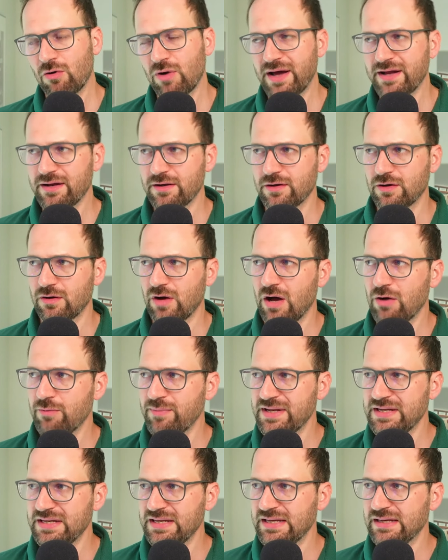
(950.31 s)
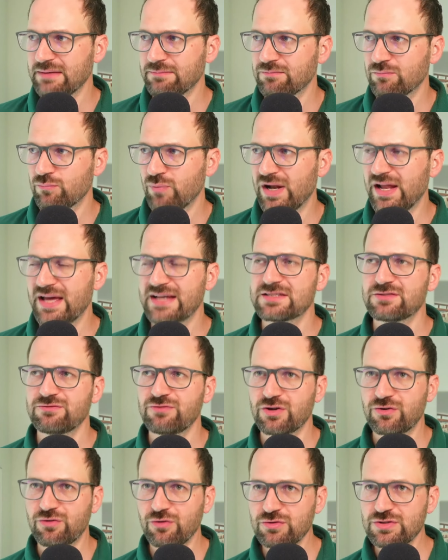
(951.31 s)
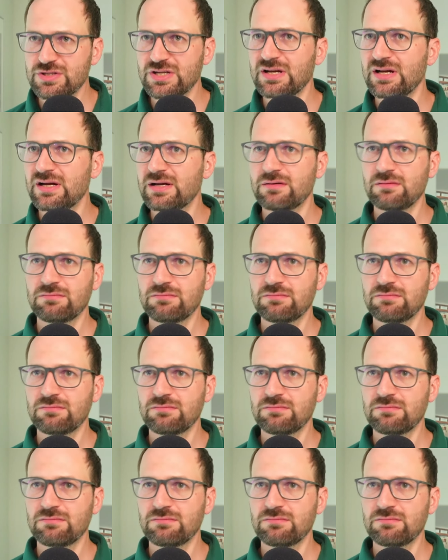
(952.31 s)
I don't know how many, well, as a recruiter,